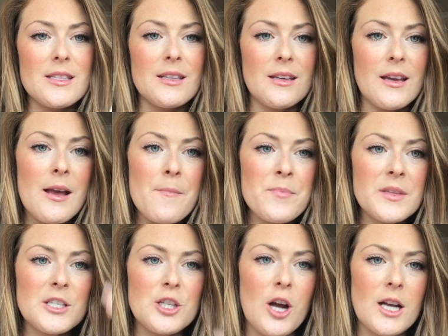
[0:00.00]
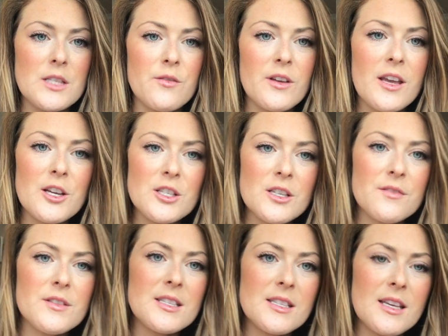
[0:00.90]
the detoxification
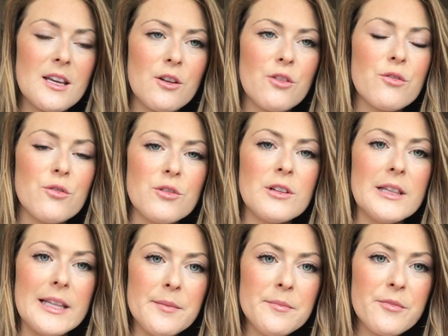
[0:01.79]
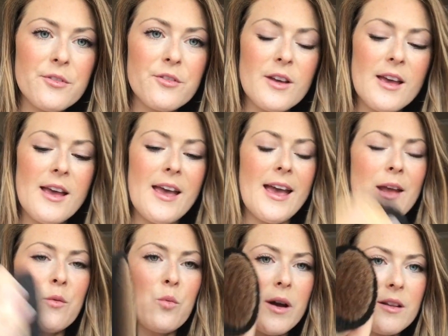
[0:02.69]
of the skin through the lymph,
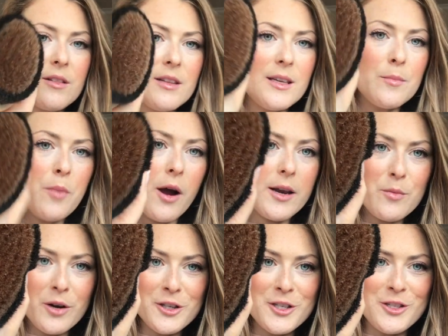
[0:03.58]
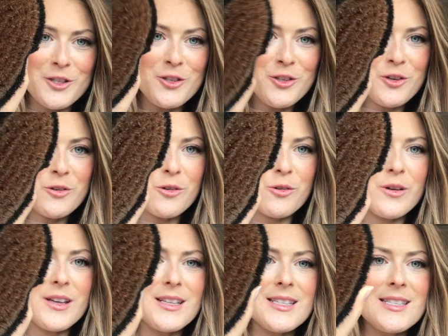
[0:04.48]
and what the body brushes
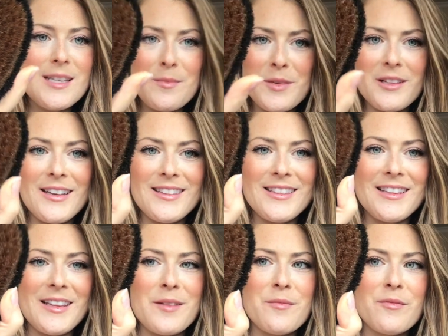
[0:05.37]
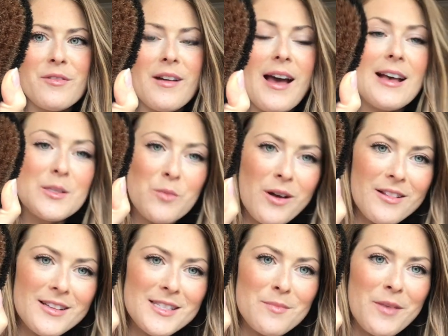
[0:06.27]
do is stimulate the lymph as
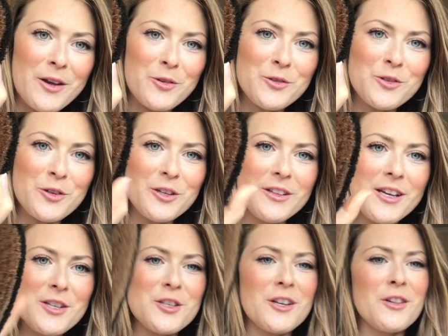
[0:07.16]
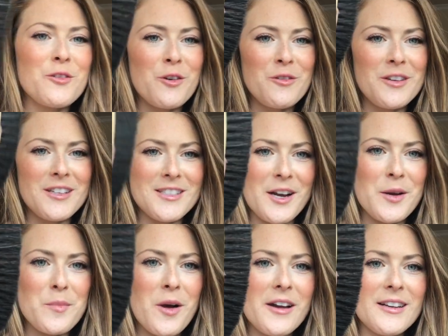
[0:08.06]
well as the microcirculation throughout the
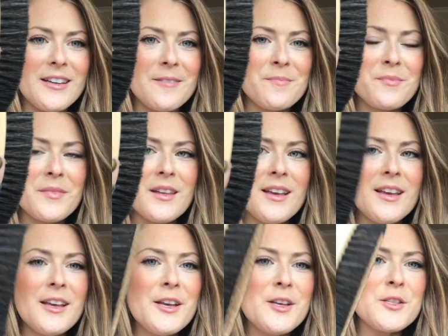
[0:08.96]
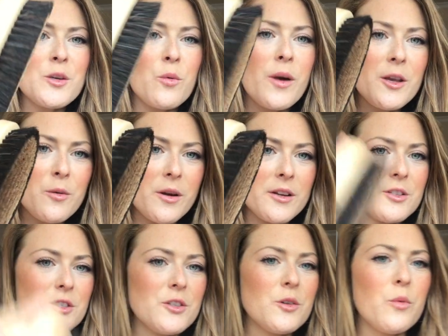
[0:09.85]
entire body. So what you want
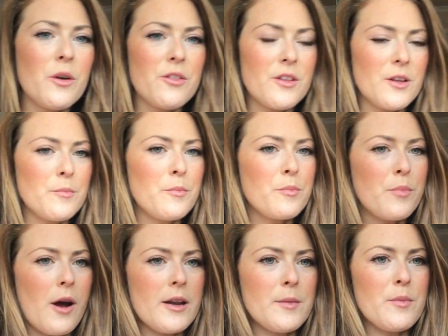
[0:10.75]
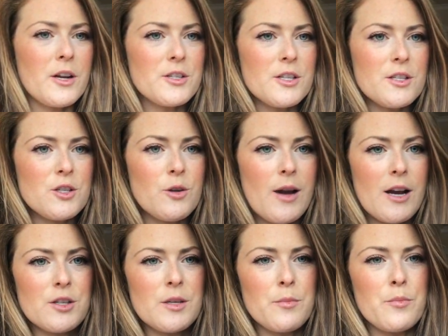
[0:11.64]
to do with a body brush is to
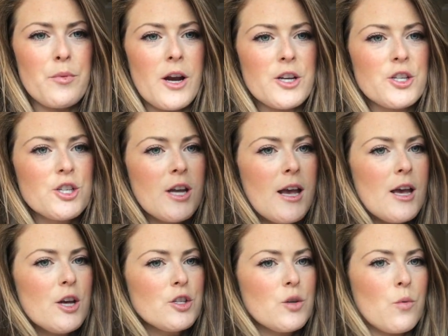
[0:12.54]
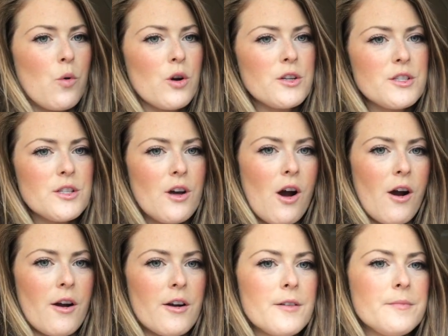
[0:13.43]
actually brush towards the
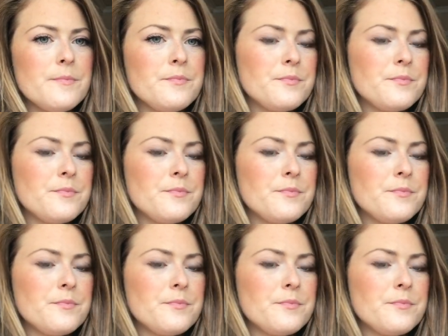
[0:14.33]
heart,